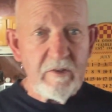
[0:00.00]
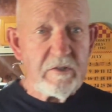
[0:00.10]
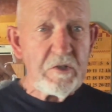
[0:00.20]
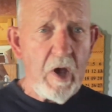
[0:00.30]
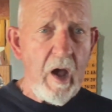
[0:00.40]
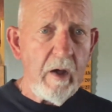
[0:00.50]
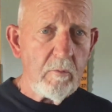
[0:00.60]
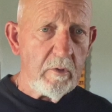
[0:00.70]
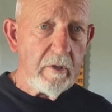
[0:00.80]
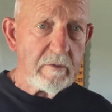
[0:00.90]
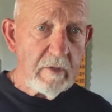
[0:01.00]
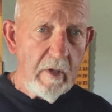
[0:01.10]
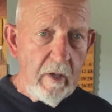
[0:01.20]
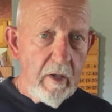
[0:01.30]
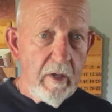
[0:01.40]
it a shot
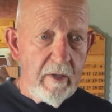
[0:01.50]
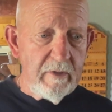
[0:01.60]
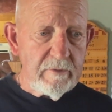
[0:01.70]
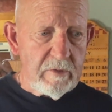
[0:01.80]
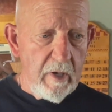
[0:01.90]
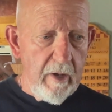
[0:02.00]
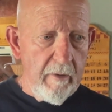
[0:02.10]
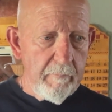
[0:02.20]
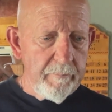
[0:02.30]
is I've